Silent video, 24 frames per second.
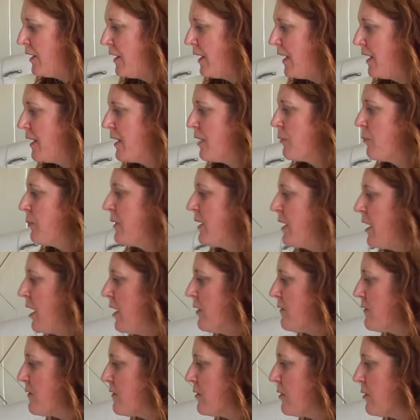And then we
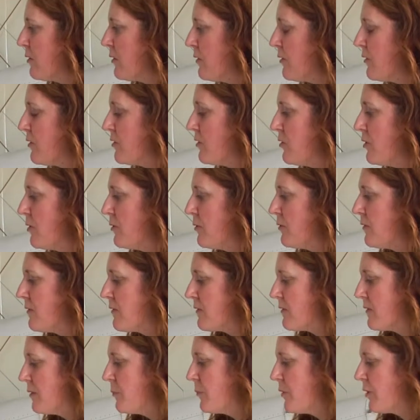also do
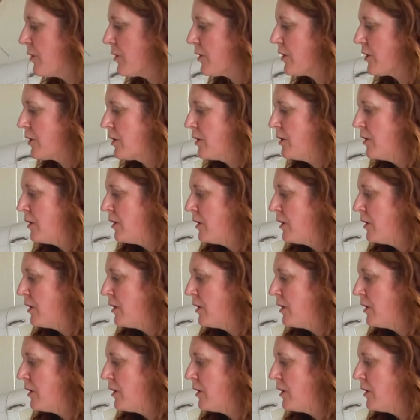similar